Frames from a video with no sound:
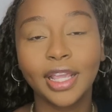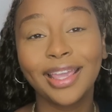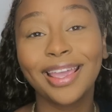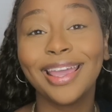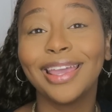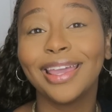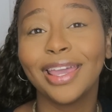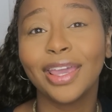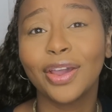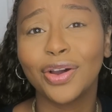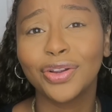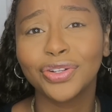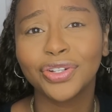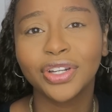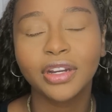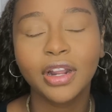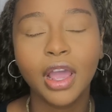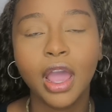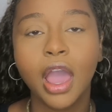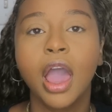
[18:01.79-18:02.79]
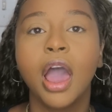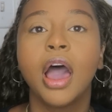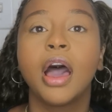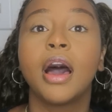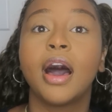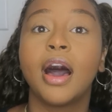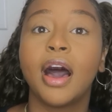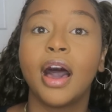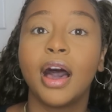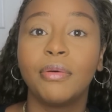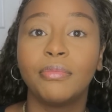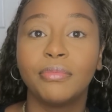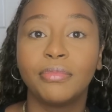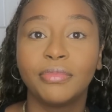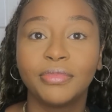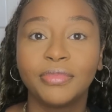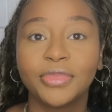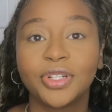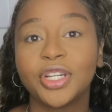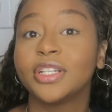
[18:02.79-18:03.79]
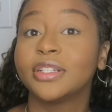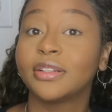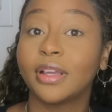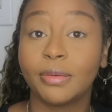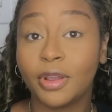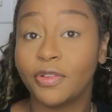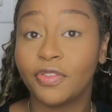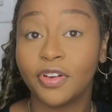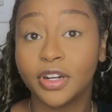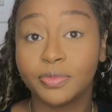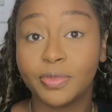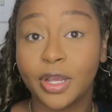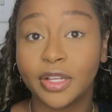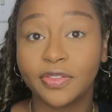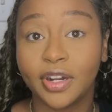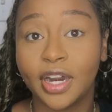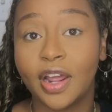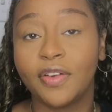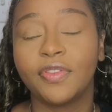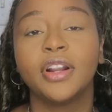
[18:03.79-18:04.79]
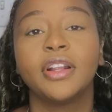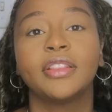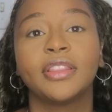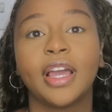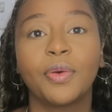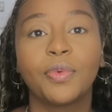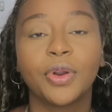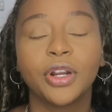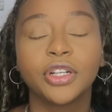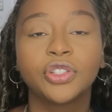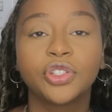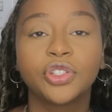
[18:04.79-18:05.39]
KK caution, she's like my first best friend ever, that we're